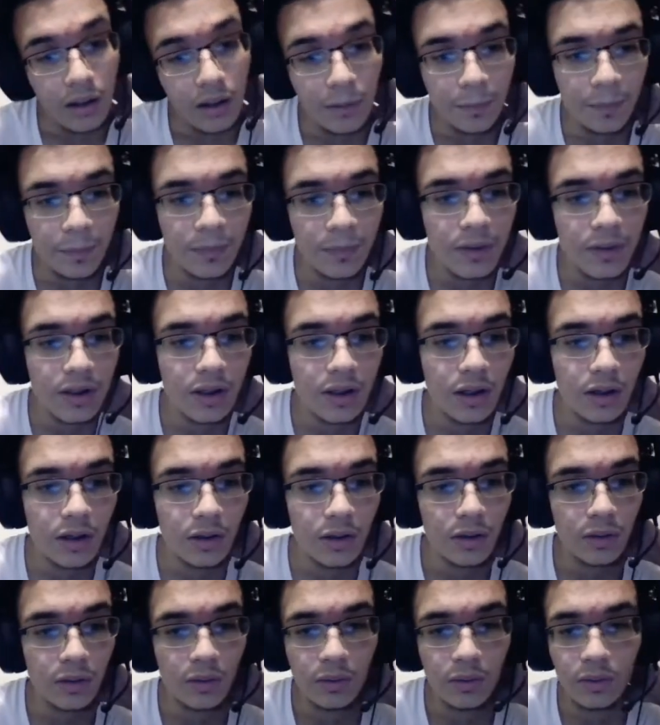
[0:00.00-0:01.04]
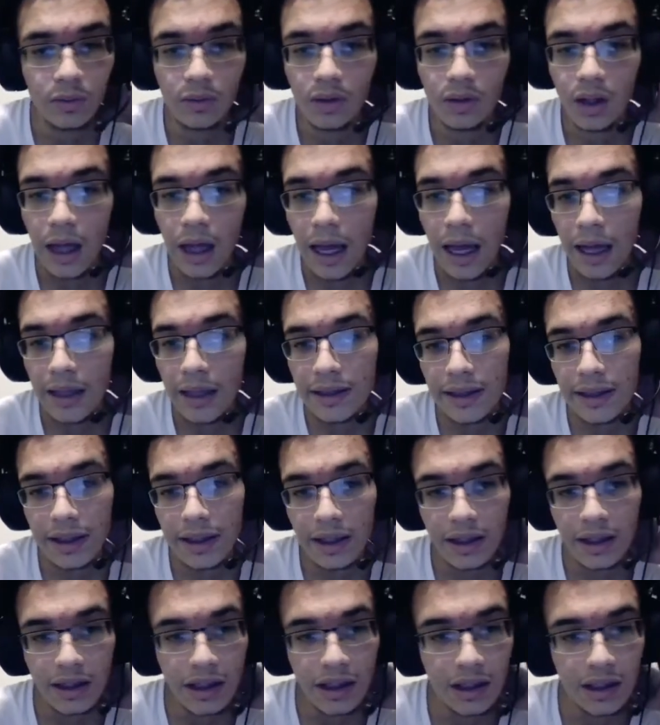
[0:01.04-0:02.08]
So outside
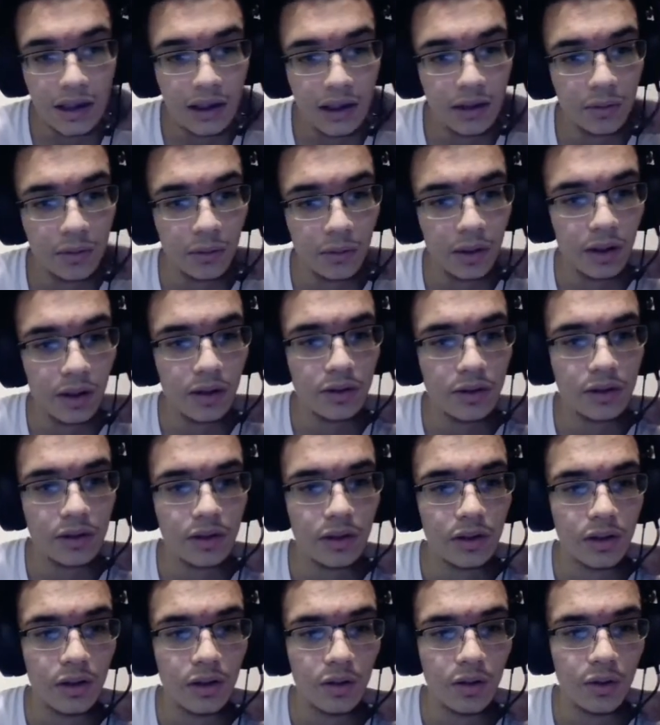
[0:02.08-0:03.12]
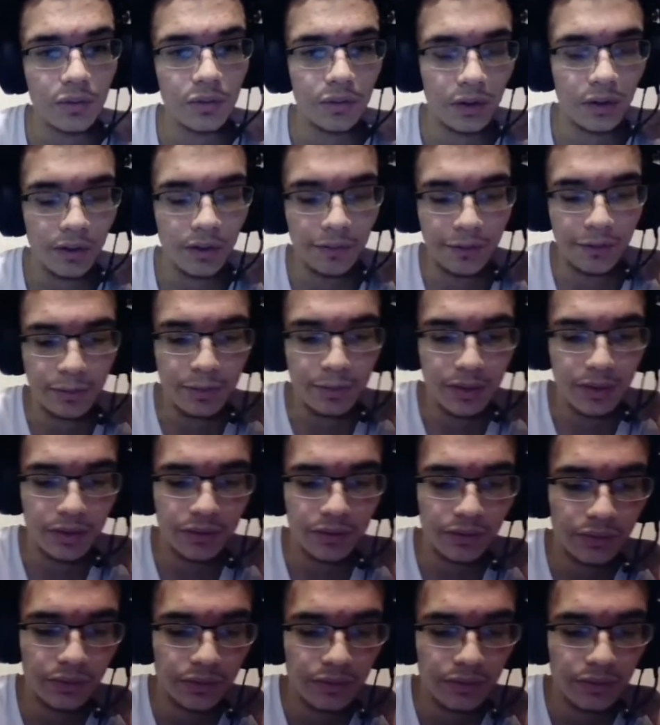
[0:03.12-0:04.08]
of Thielen, we're also gonna go with Irv Smith